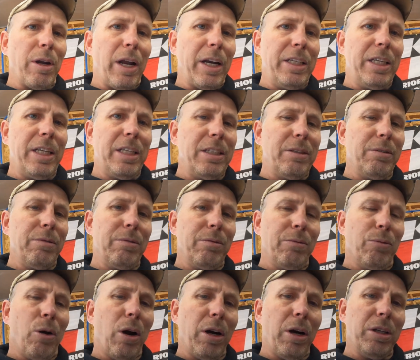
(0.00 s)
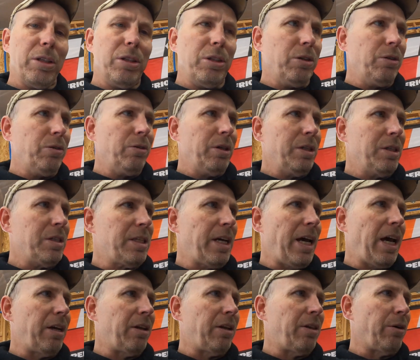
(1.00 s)
what I didn't want to do is
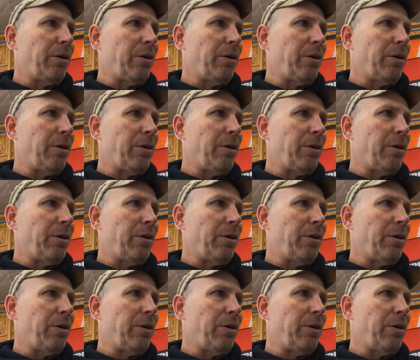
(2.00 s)
sand